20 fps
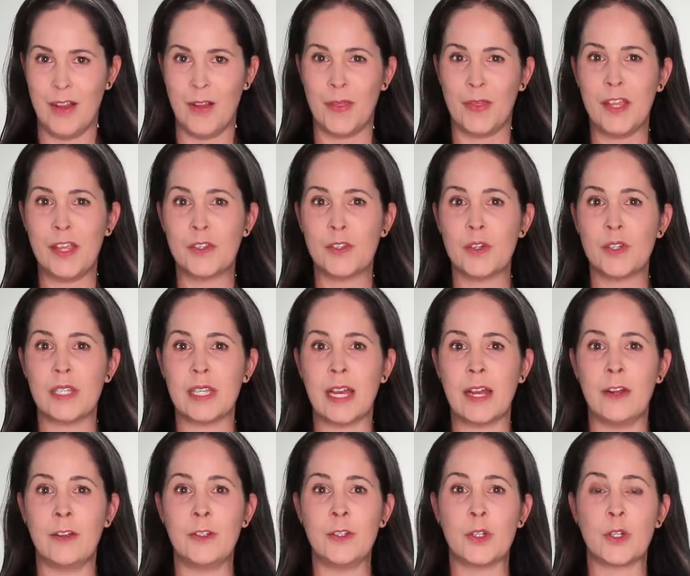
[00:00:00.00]
These are
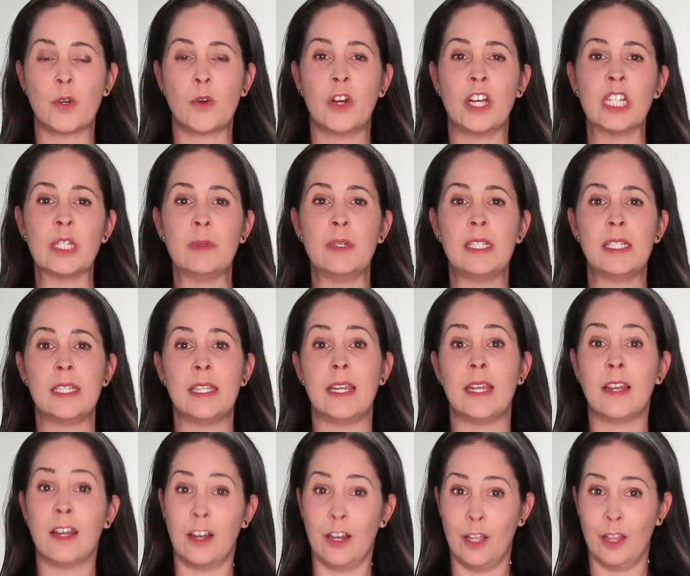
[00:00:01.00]
sounds you're going to be
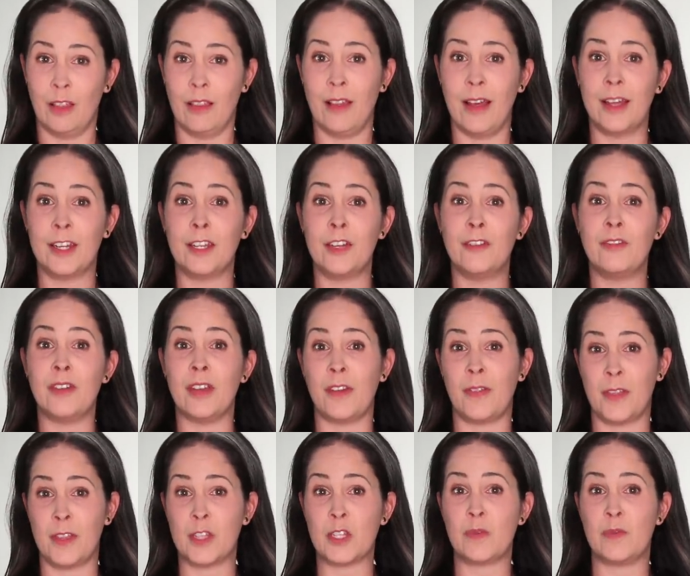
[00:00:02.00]
seeing a lot of
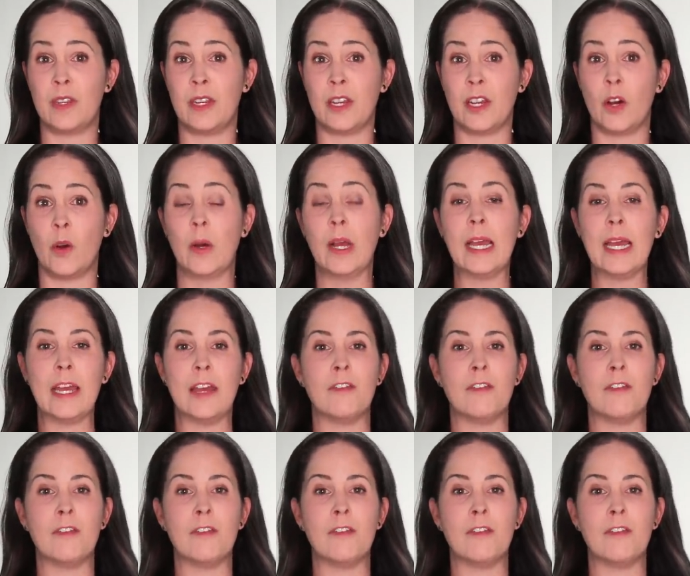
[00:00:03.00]
in this video.